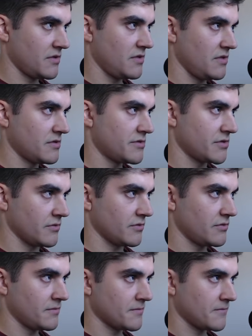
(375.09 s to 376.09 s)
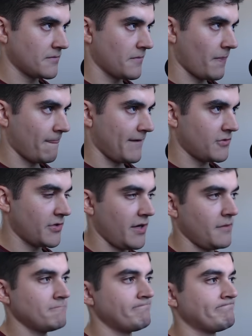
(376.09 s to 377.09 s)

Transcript: years old. Okay.